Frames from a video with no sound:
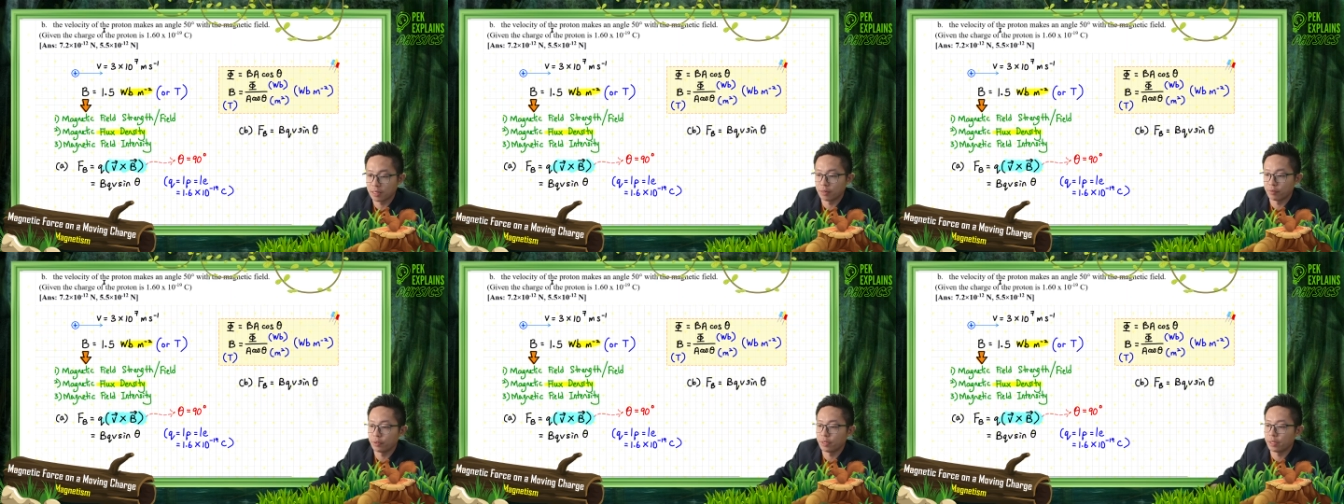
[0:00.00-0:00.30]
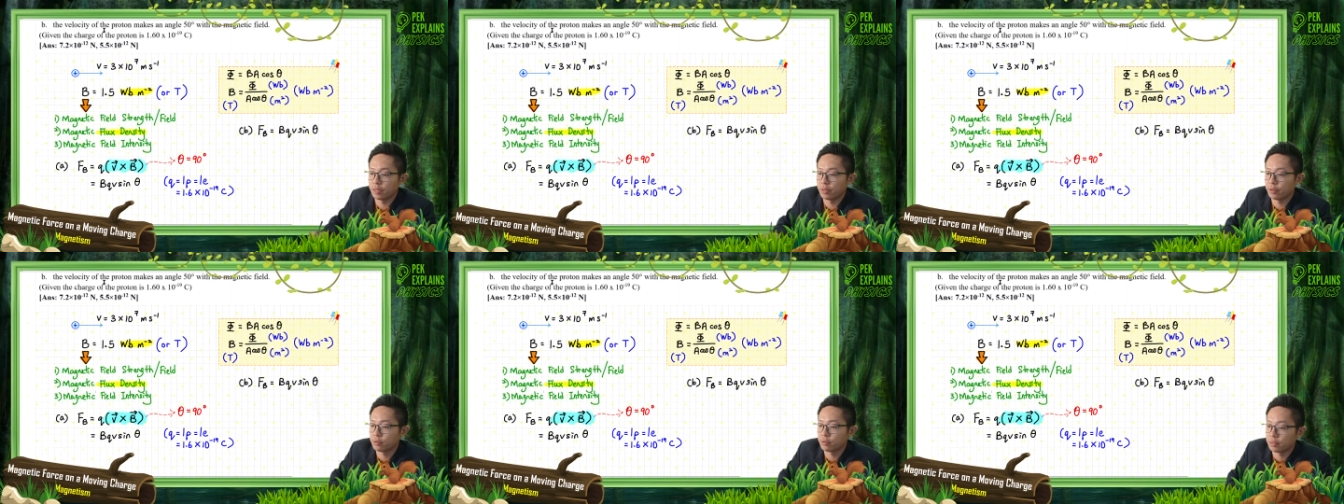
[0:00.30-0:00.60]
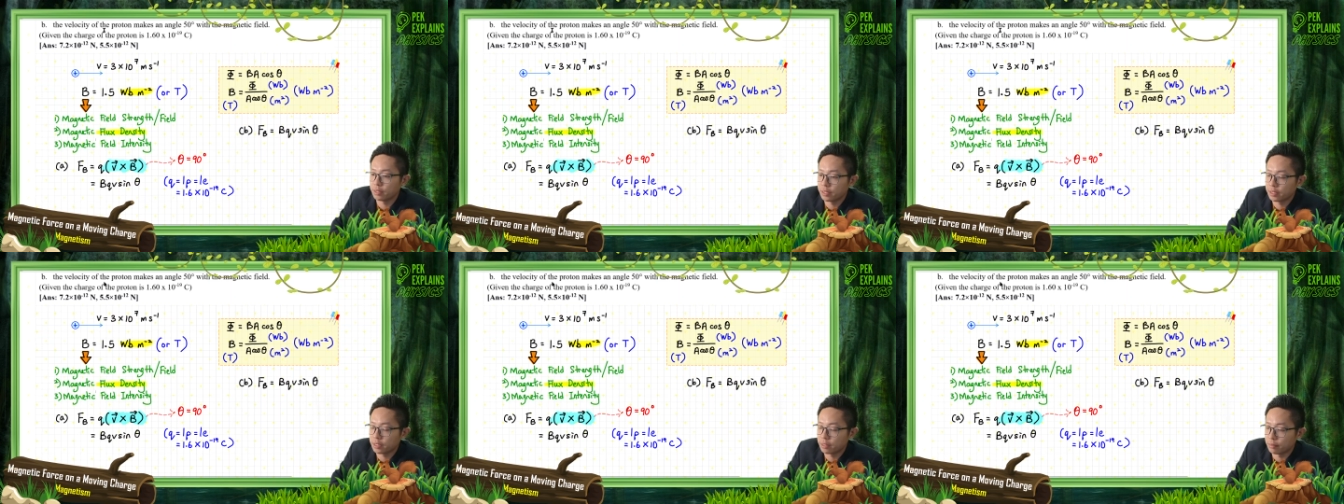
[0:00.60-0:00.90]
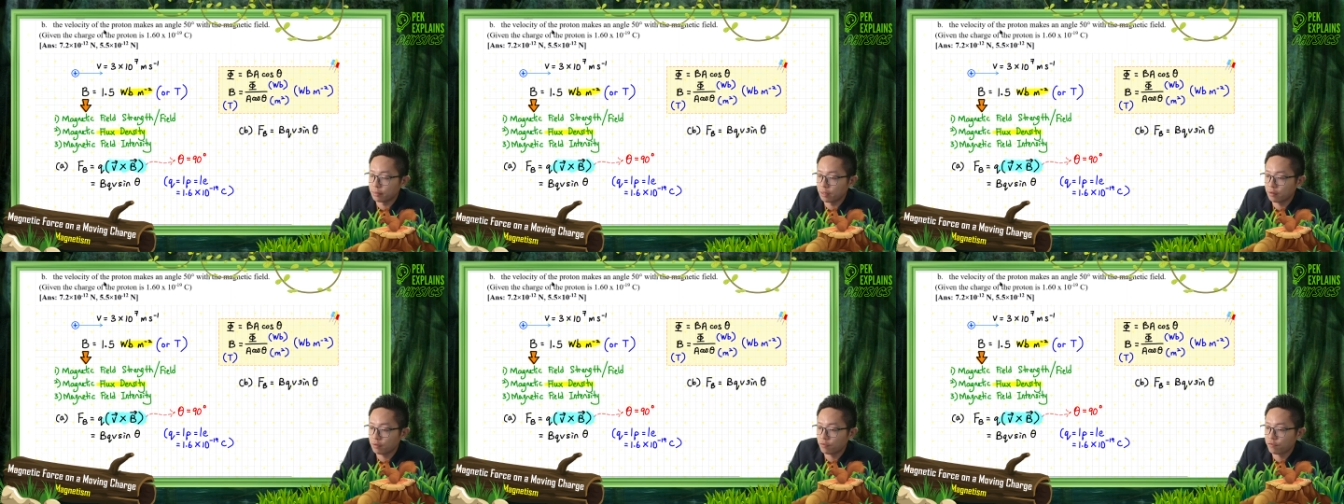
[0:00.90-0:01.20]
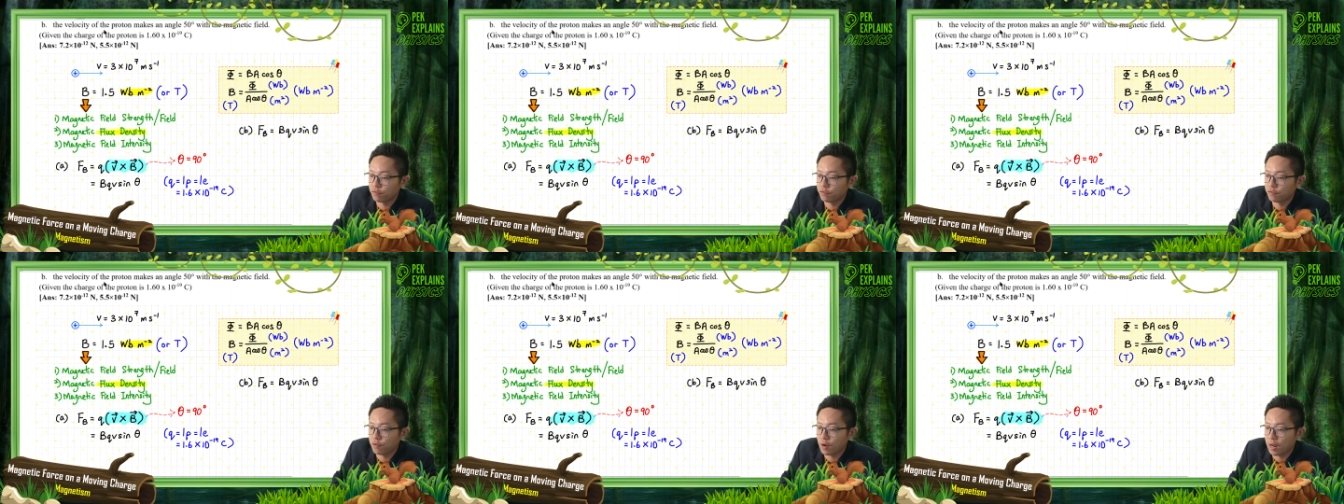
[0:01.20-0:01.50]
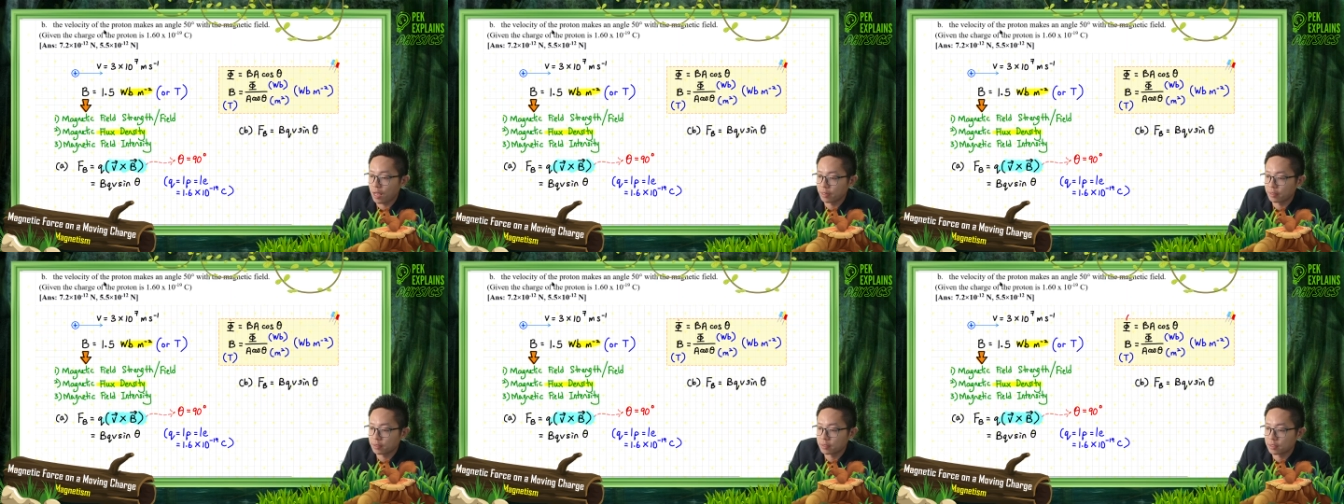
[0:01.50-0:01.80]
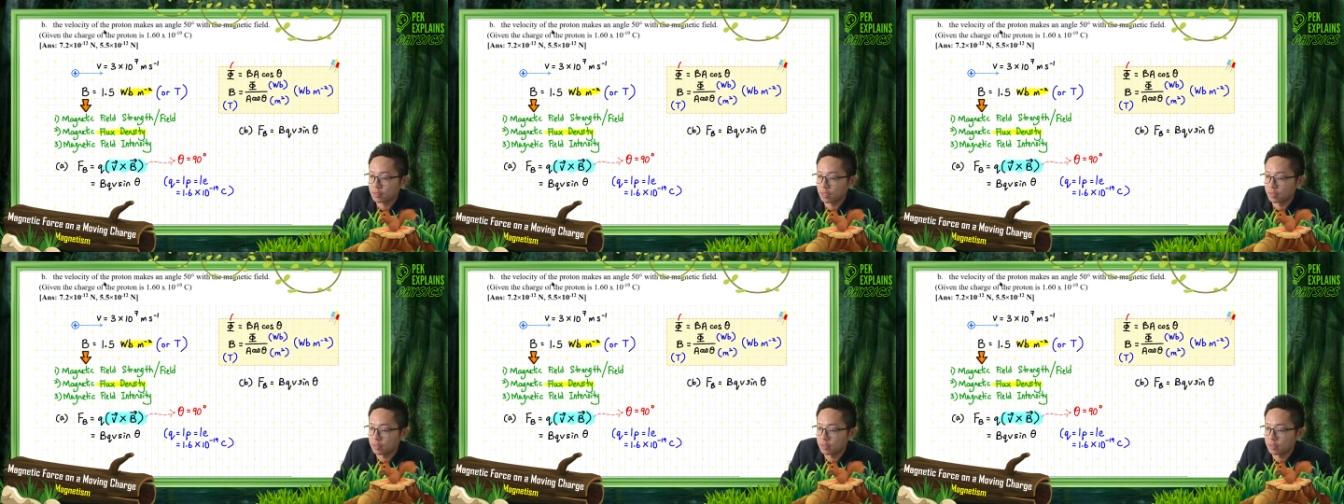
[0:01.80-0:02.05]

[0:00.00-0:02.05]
We are going to learn about flux.